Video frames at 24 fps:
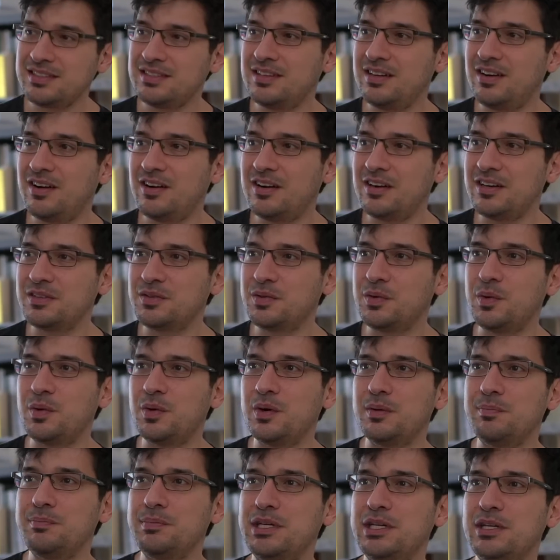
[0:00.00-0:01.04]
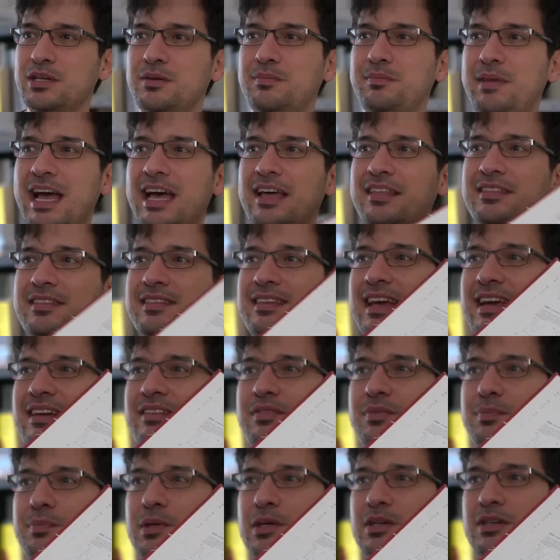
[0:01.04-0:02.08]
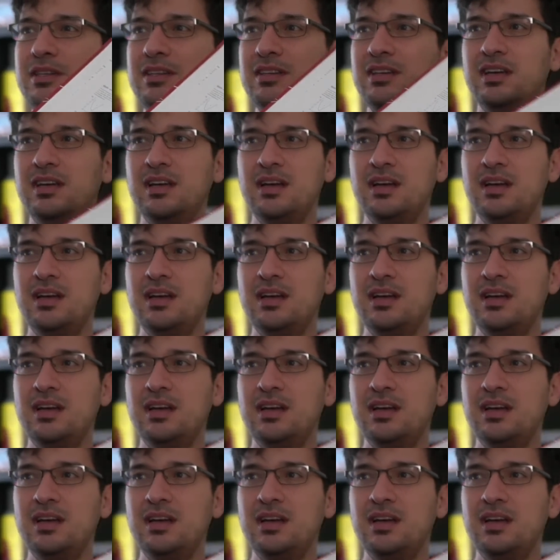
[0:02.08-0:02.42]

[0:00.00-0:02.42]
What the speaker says: hardcore pure math textbook,